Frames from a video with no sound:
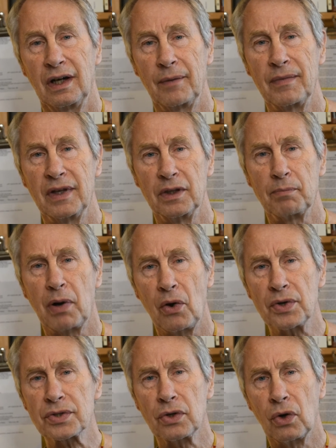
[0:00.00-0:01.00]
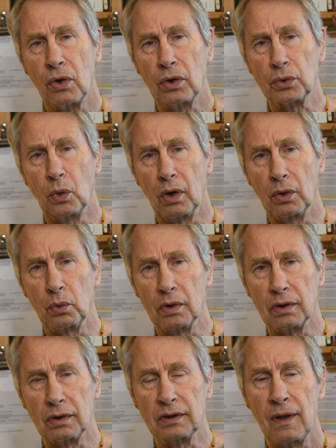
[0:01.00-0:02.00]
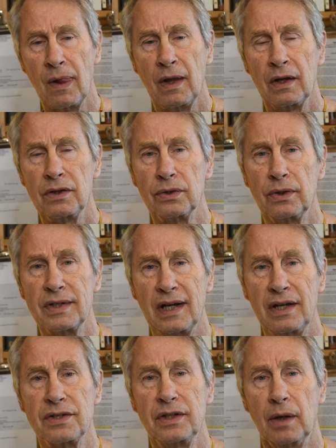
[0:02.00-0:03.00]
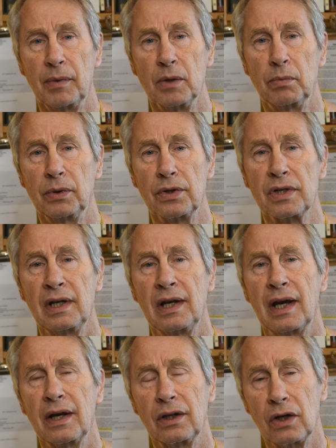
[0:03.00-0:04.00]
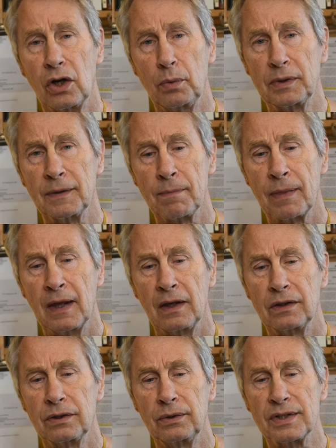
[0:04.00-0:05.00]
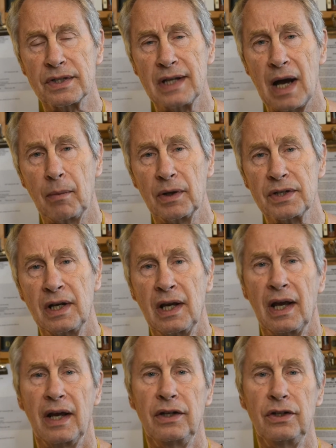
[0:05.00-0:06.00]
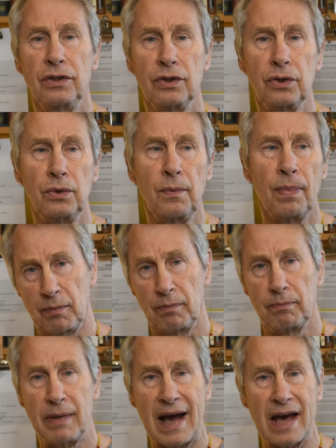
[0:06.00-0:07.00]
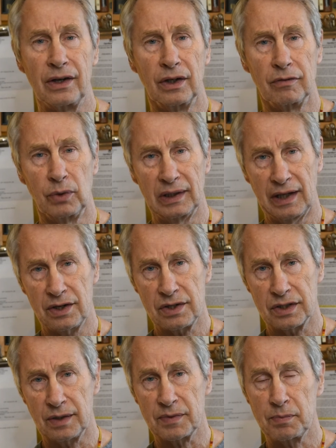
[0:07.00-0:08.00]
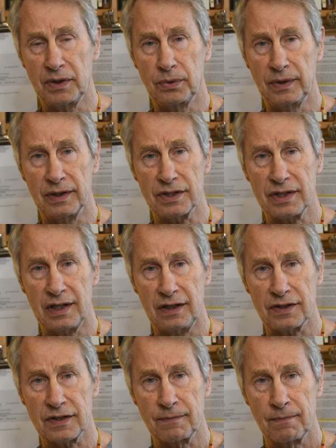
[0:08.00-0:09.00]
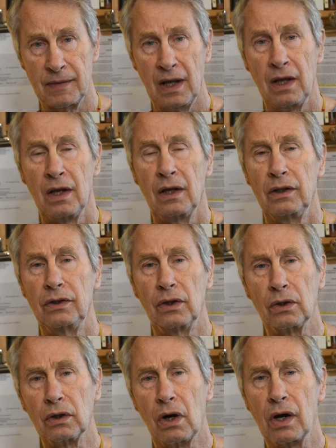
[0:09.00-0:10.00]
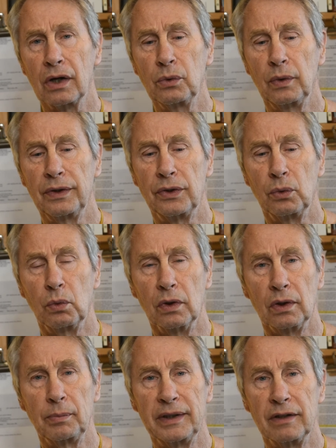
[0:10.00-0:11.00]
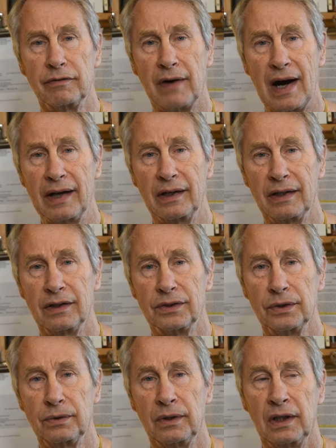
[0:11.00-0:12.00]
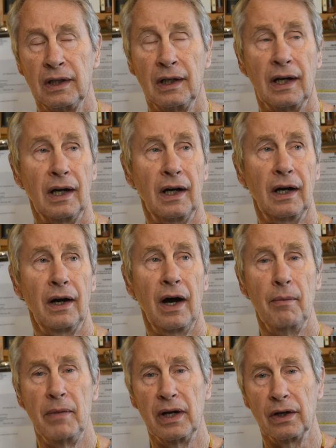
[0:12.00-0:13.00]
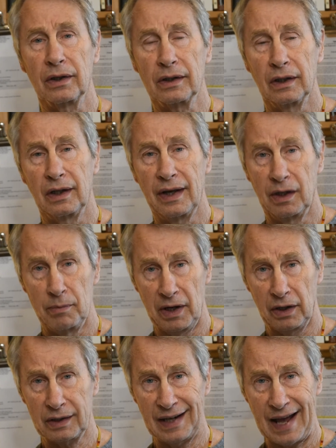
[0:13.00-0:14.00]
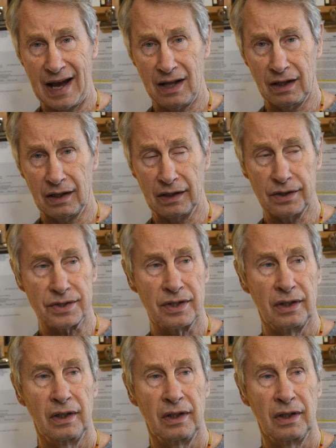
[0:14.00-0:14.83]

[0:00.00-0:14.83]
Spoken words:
In the post-Cold War world, George H.W. Bush had hoped to establish a new pattern of relationships between the states. No longer would the world be divided into America and American allies